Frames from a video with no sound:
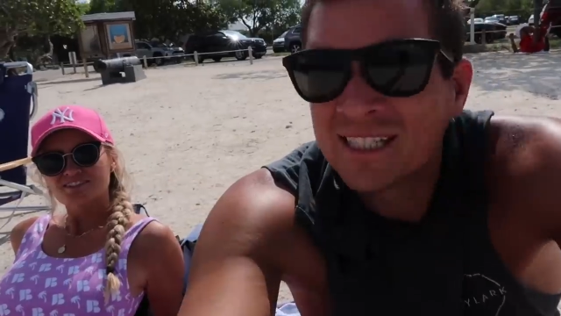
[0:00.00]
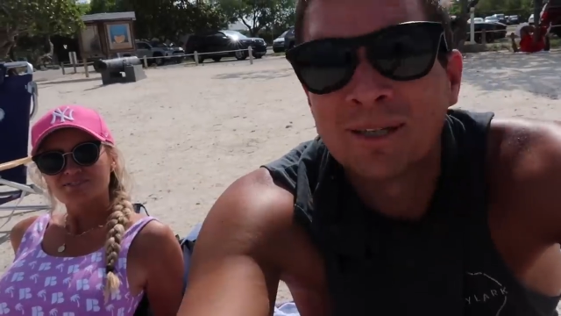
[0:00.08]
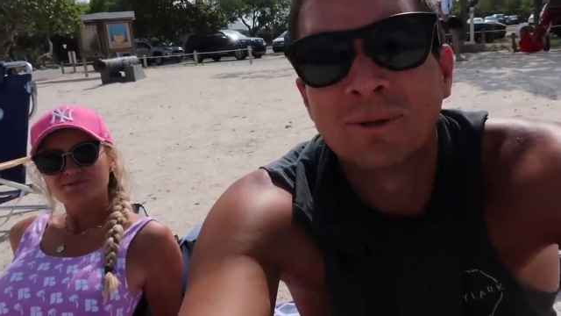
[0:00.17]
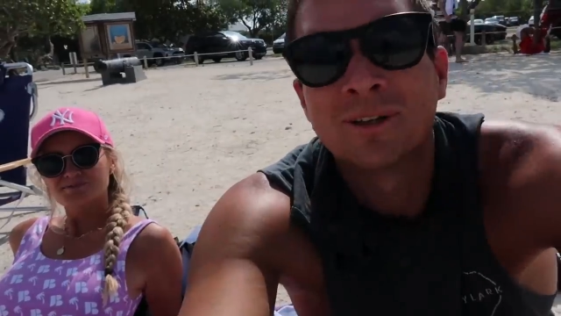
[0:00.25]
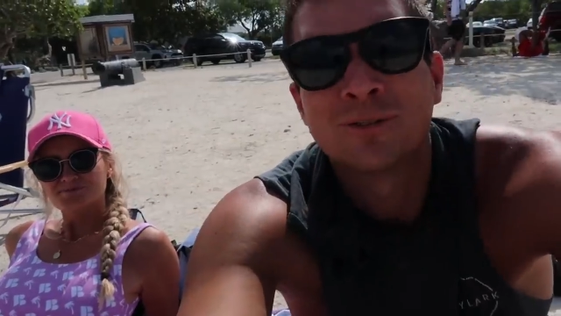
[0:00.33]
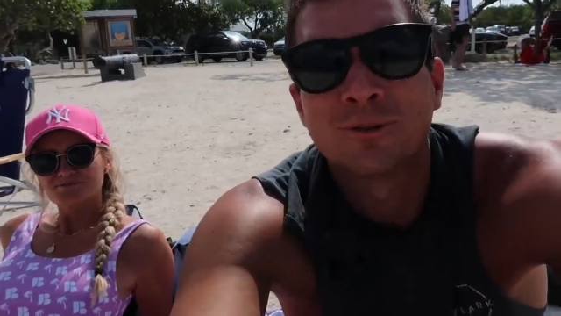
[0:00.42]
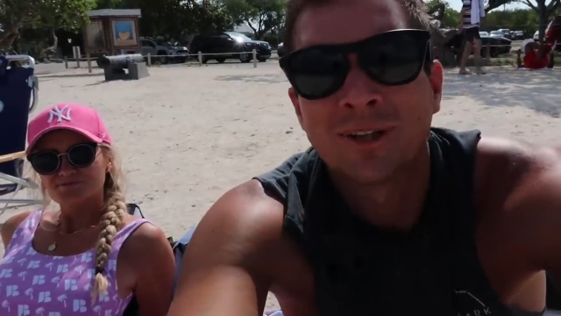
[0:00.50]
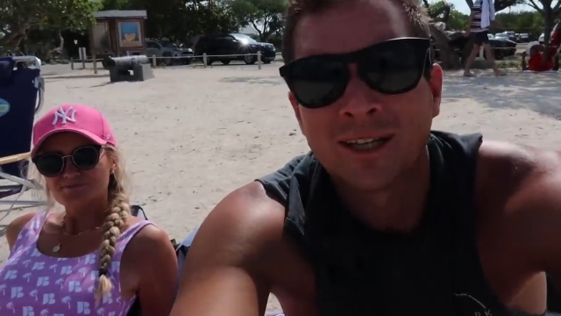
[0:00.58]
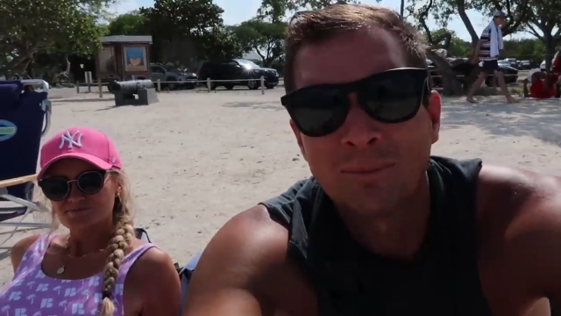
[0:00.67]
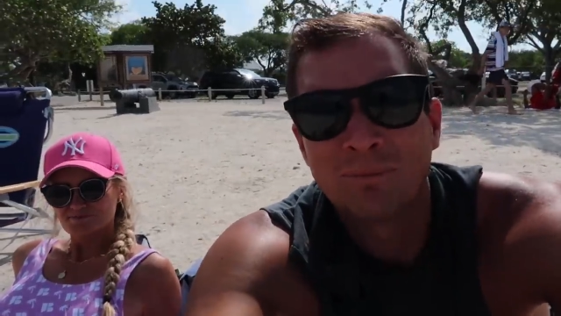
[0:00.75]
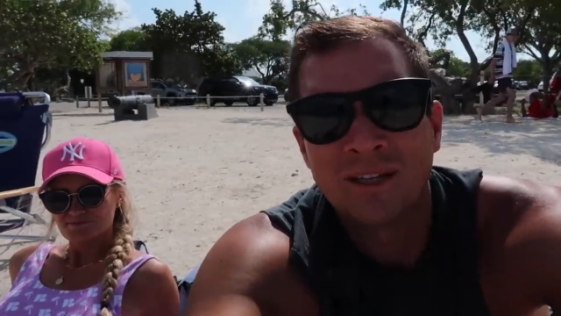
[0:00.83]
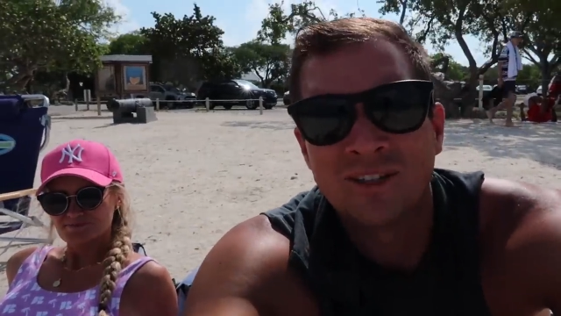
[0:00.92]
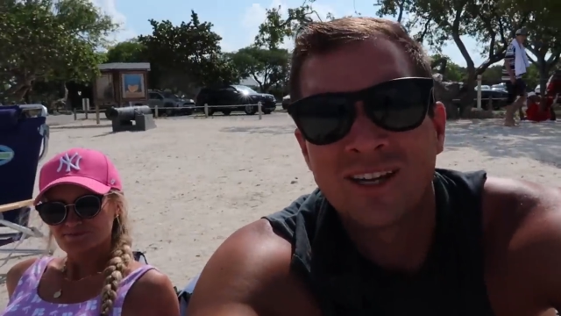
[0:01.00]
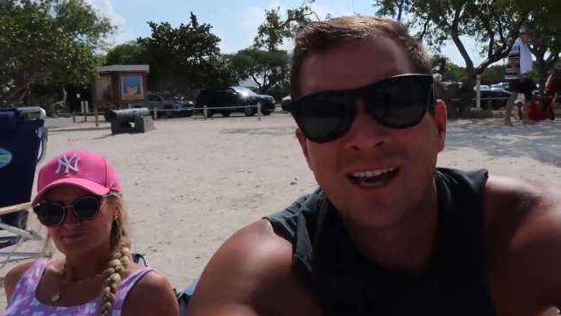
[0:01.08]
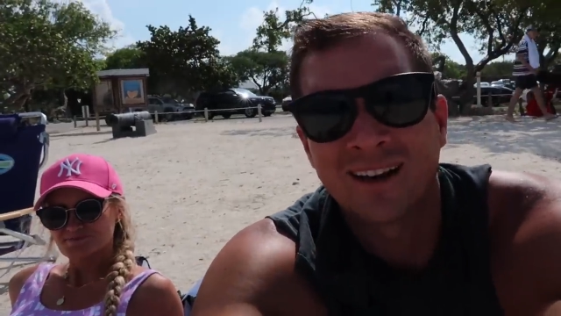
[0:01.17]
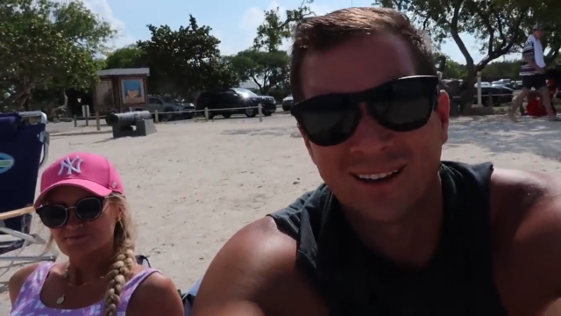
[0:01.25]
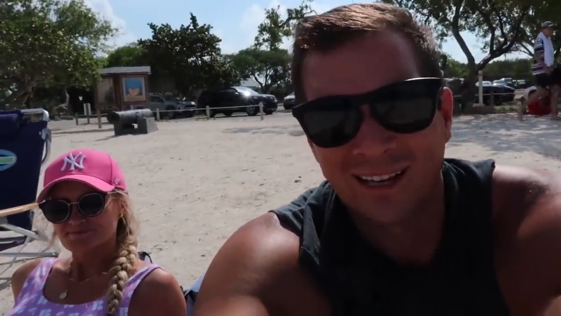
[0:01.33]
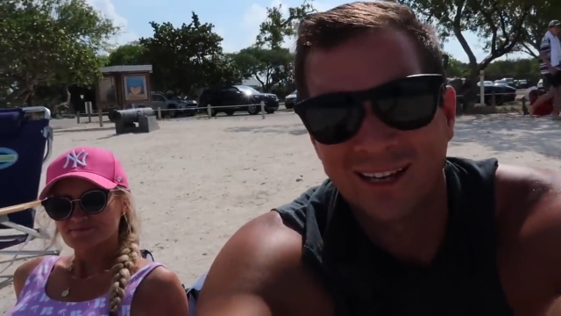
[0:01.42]
similar to a, like a beach
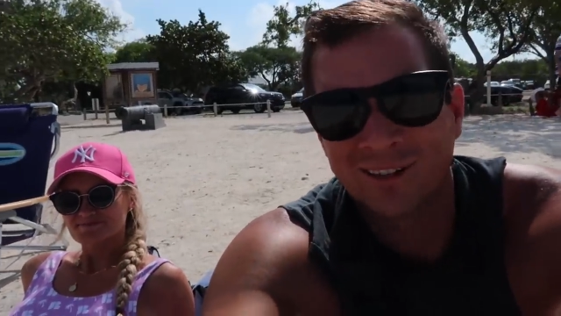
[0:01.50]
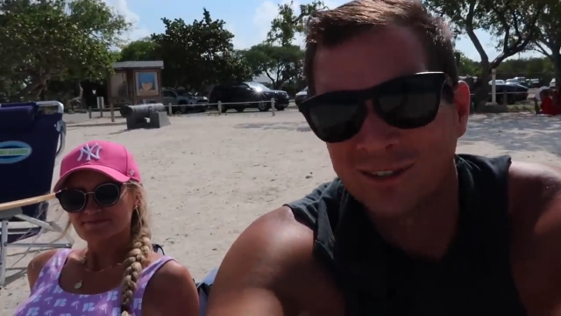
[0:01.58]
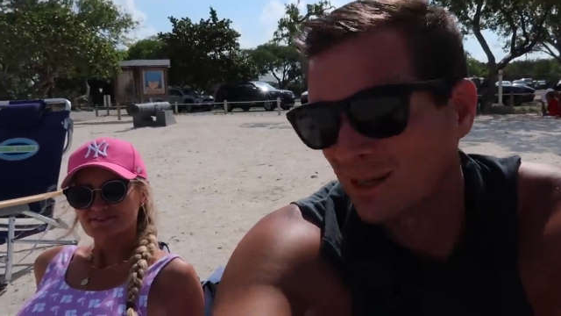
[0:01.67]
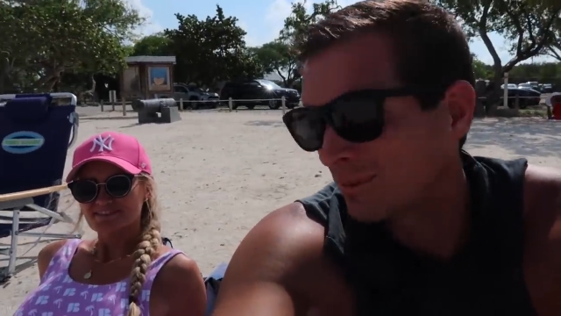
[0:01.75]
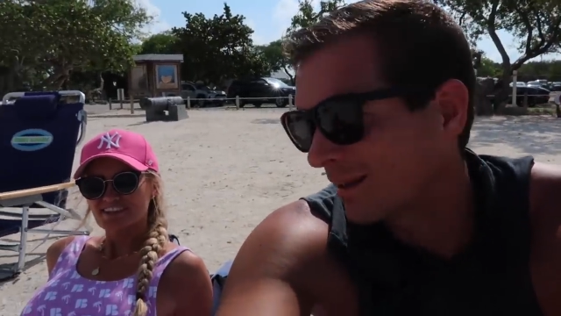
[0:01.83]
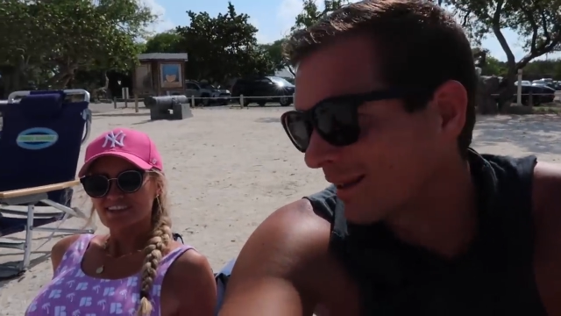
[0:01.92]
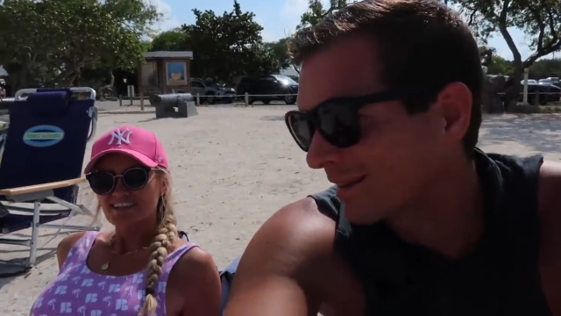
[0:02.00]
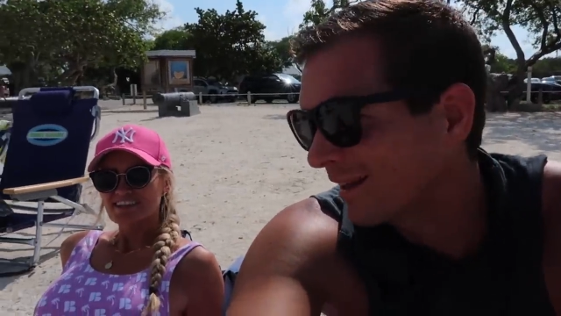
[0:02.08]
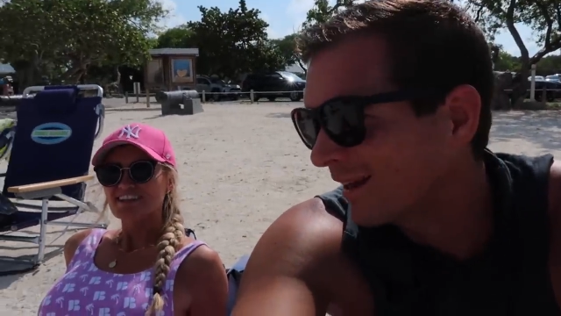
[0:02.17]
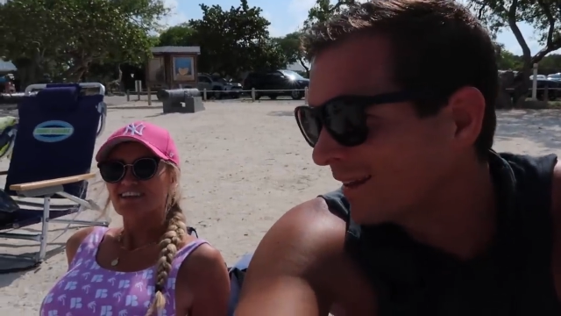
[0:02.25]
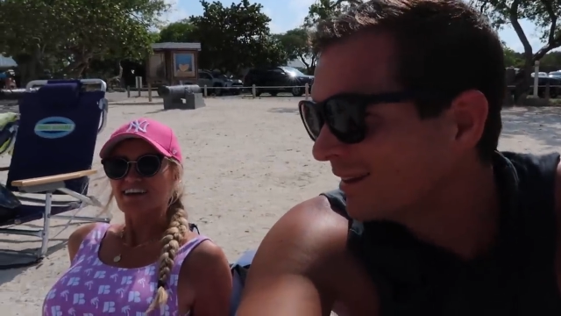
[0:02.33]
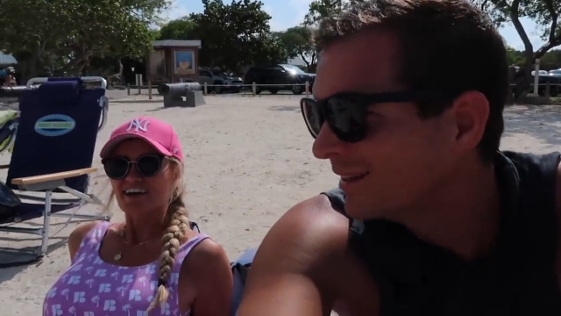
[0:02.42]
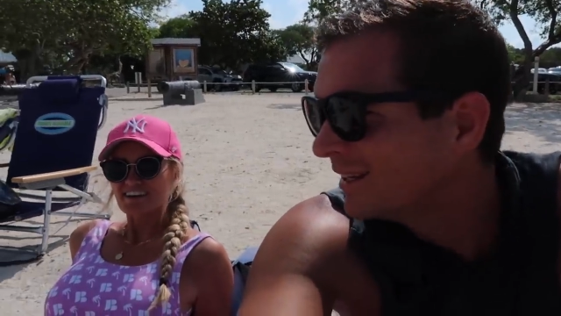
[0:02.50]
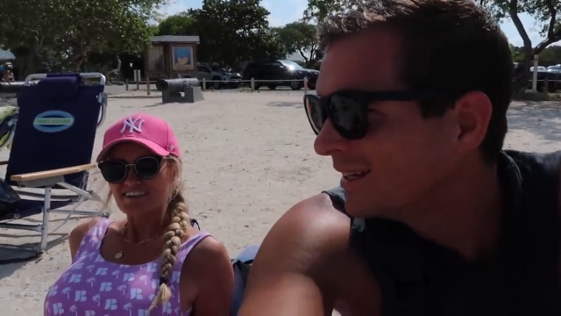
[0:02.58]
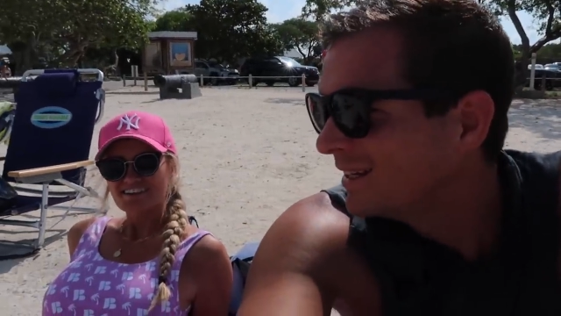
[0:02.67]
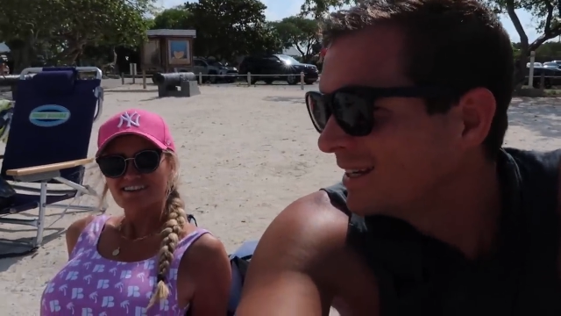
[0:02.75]
at a lake or something like that. Yeah.